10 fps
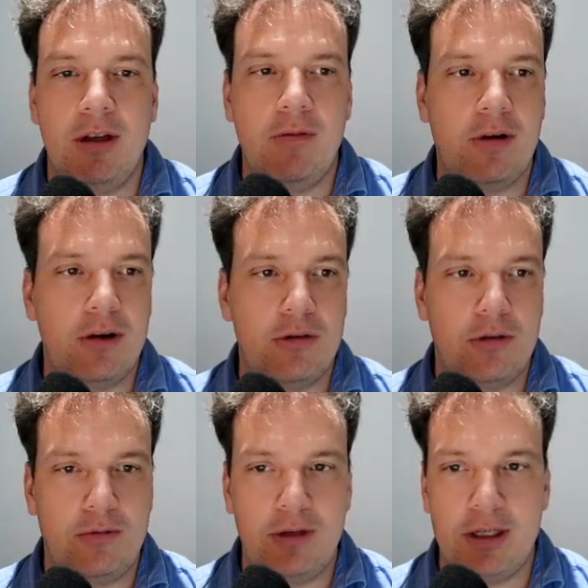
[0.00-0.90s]
for Control
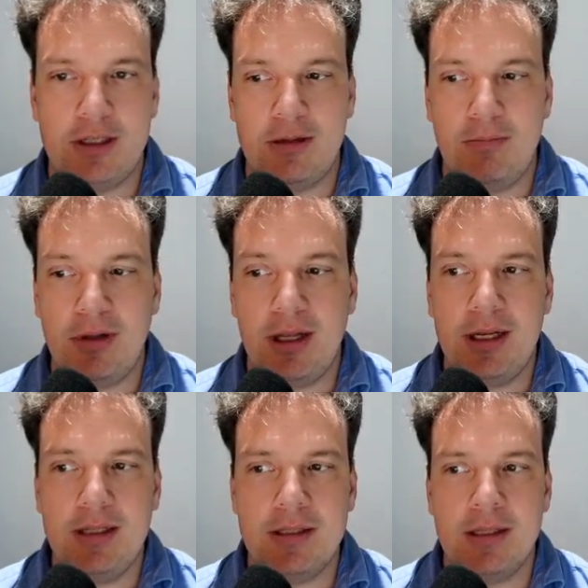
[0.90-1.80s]
Freak is in
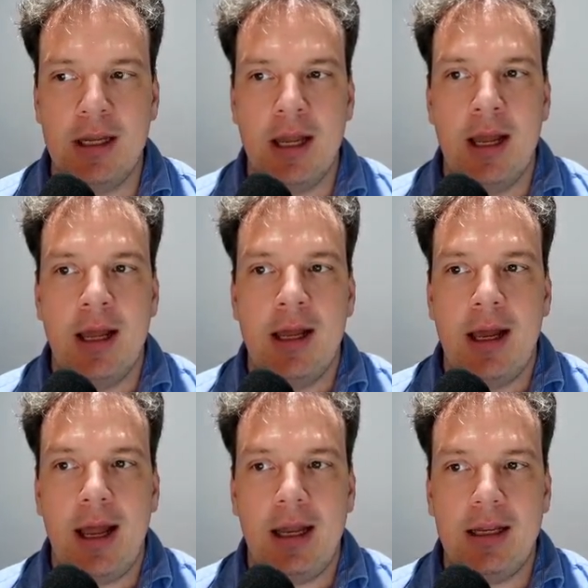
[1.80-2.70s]
place.
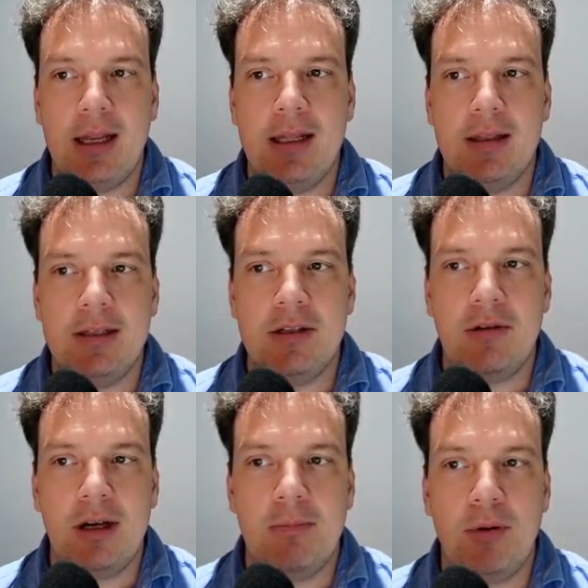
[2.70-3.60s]
Okay, let's
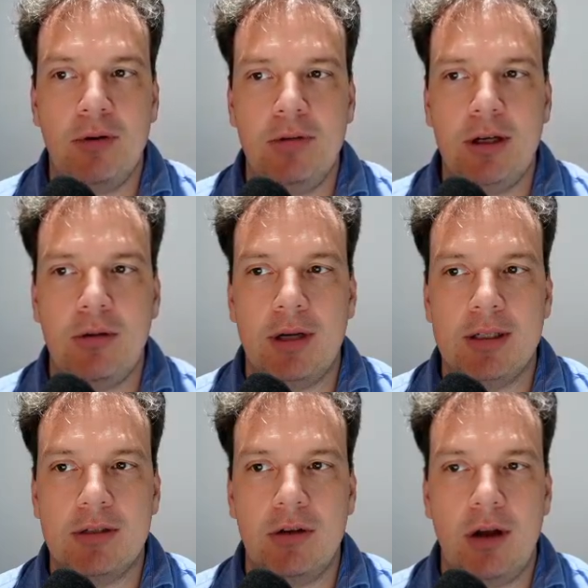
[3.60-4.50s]
create a pull
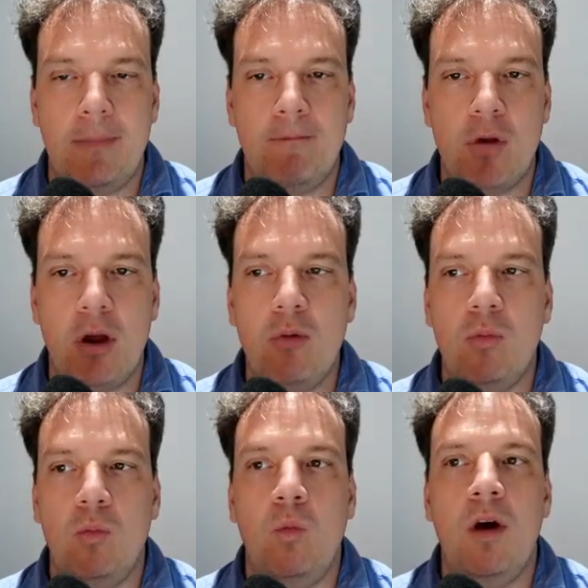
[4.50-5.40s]
request. Oh,
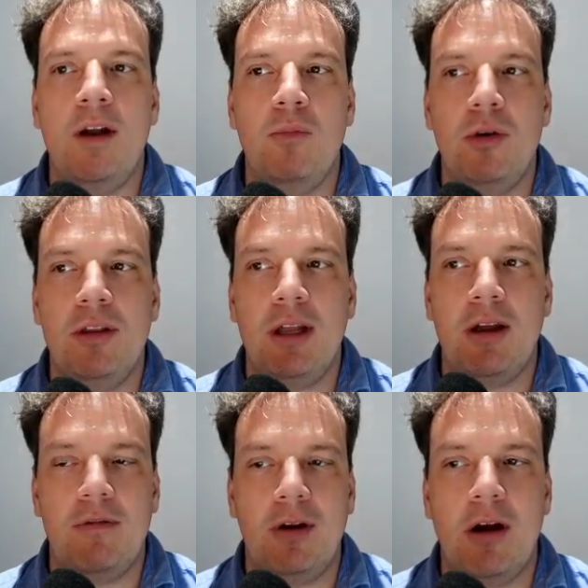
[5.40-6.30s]
one more thing I
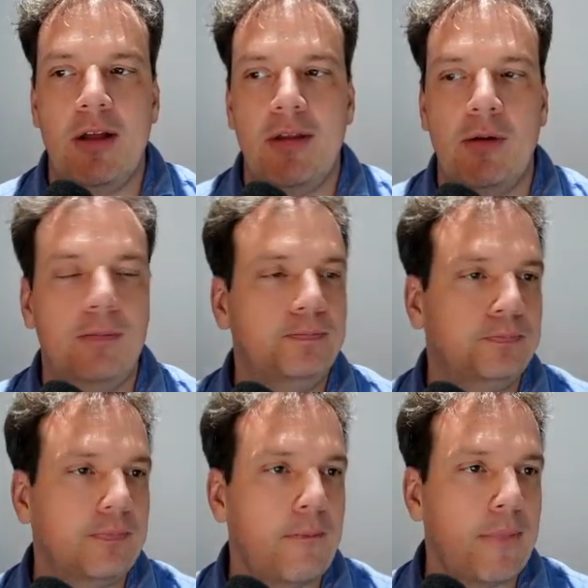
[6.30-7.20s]
forgot though,
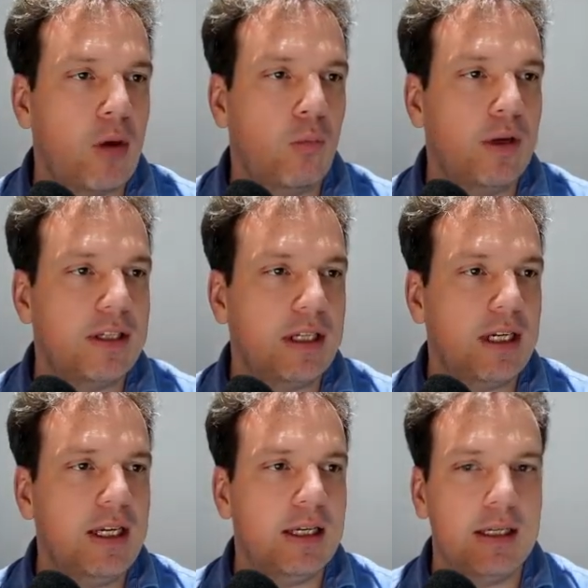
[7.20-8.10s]
which
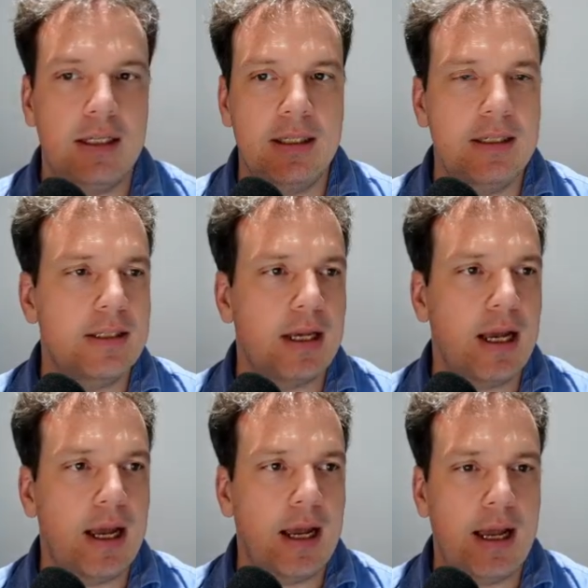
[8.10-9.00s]
is
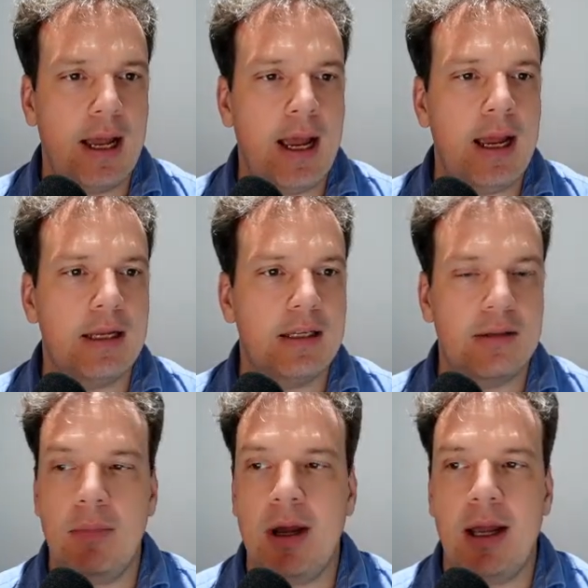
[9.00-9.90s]
at
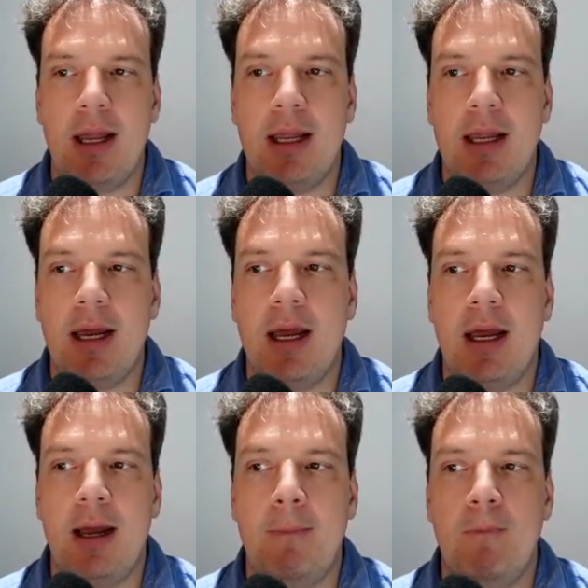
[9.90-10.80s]
my
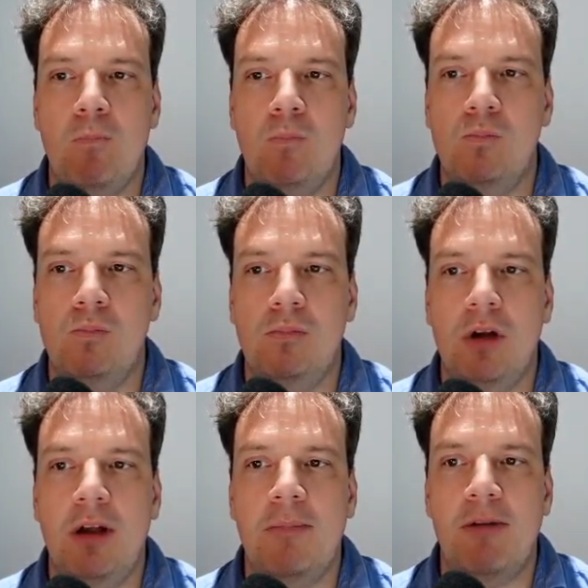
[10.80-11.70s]
on
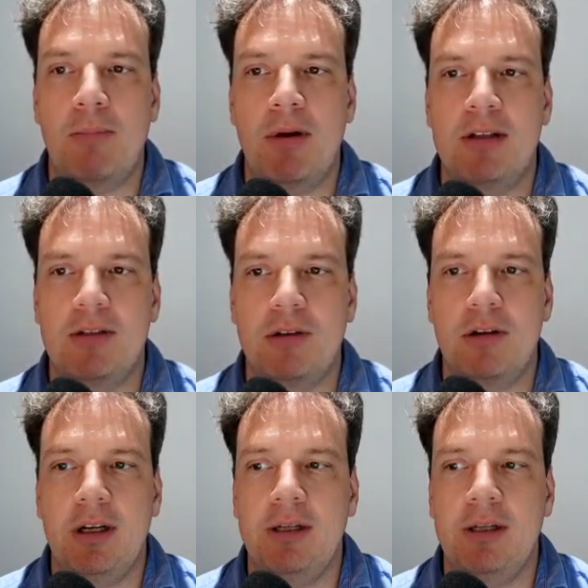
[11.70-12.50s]
my repository